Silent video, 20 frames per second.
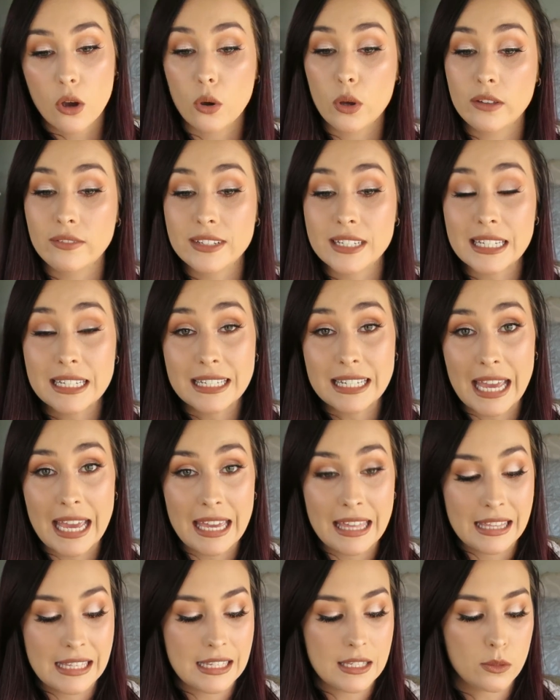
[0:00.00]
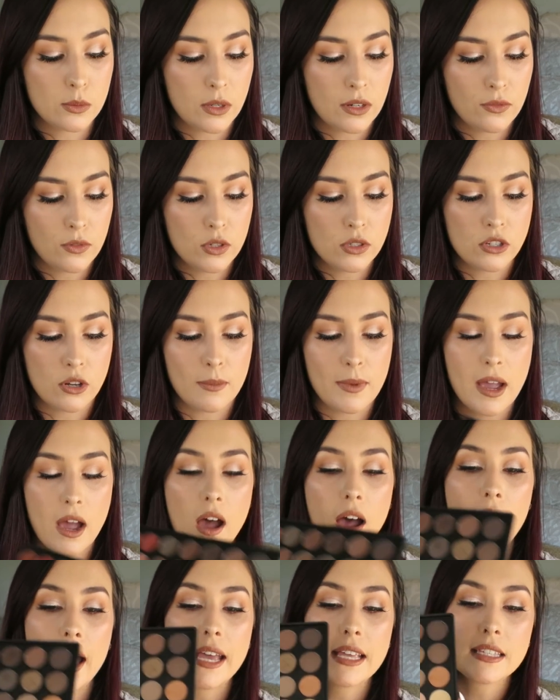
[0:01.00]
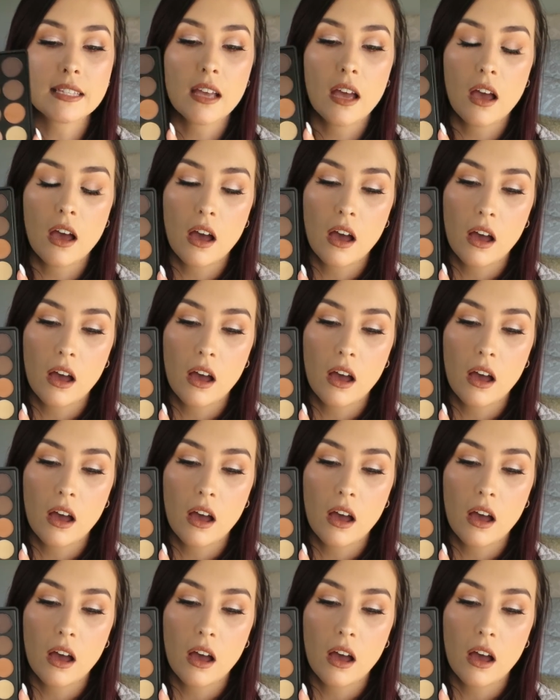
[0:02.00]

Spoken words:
or even today, this is what I've used on my eyes.